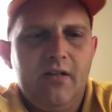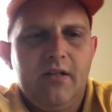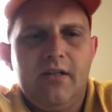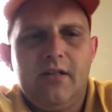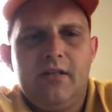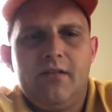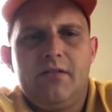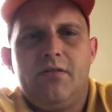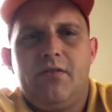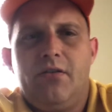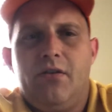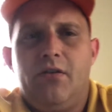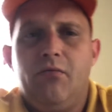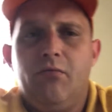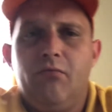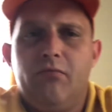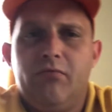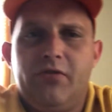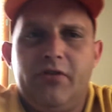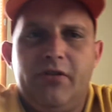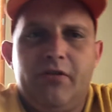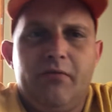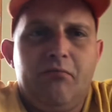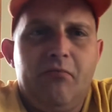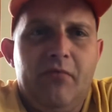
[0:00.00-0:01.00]
So you
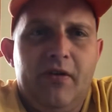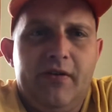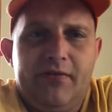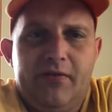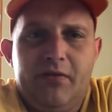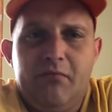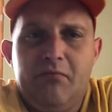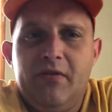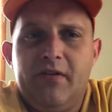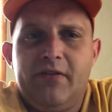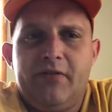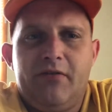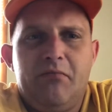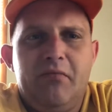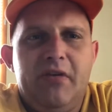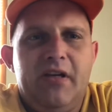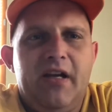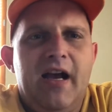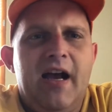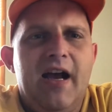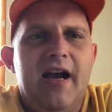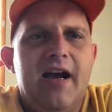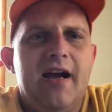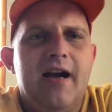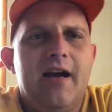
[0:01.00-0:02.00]
want your month to month to be
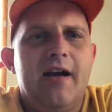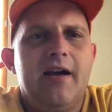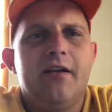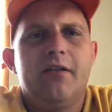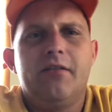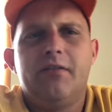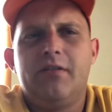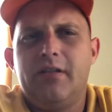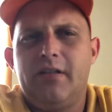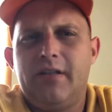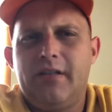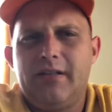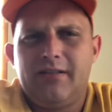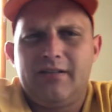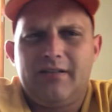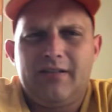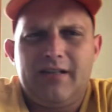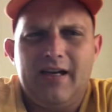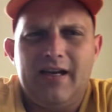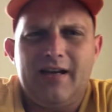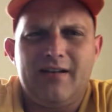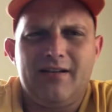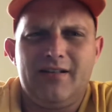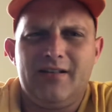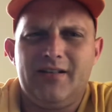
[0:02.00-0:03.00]
higher to
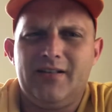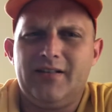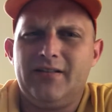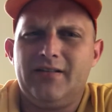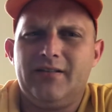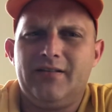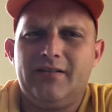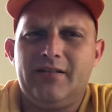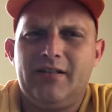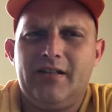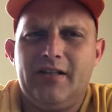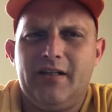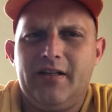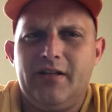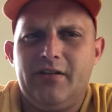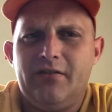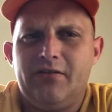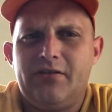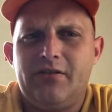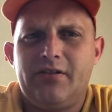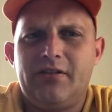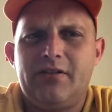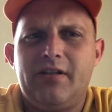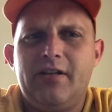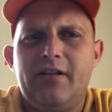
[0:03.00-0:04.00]
kind of,
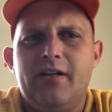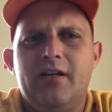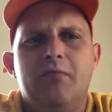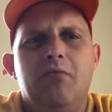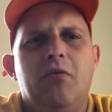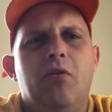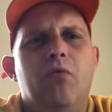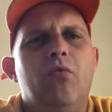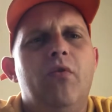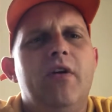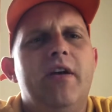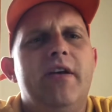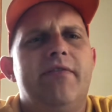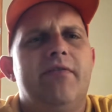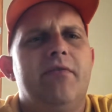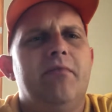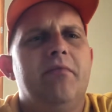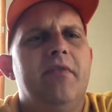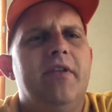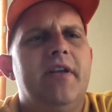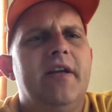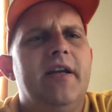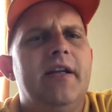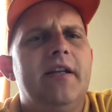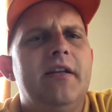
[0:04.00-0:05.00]
steer them away from
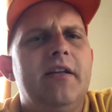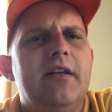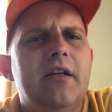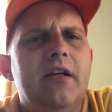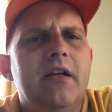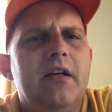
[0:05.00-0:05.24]
that.